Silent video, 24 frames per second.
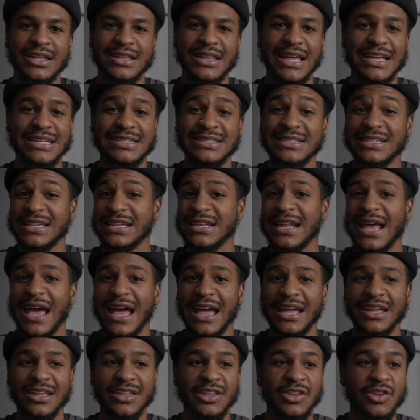they see
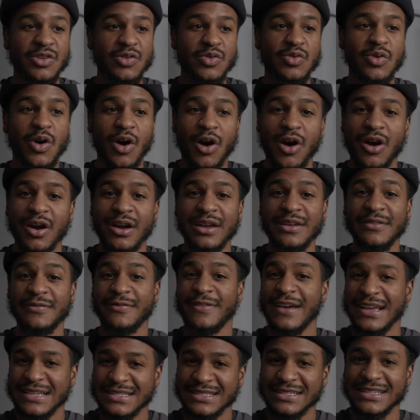that you are
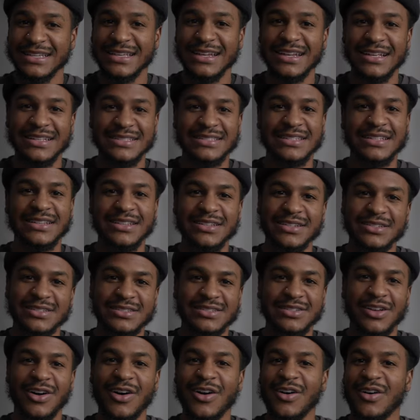invested into the
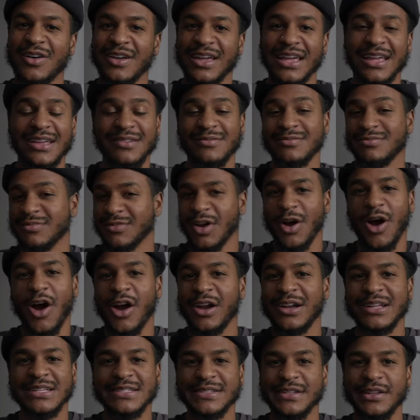song and
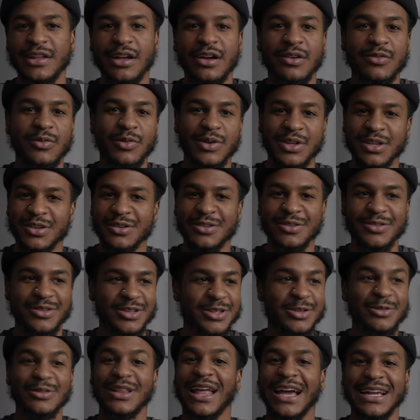artists love when
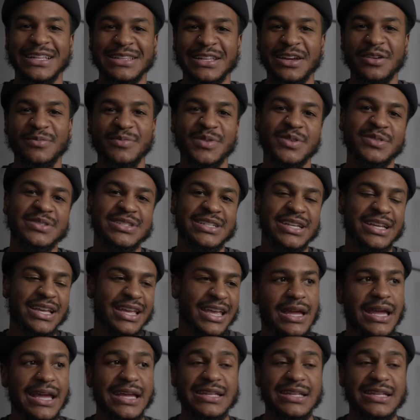you like their music.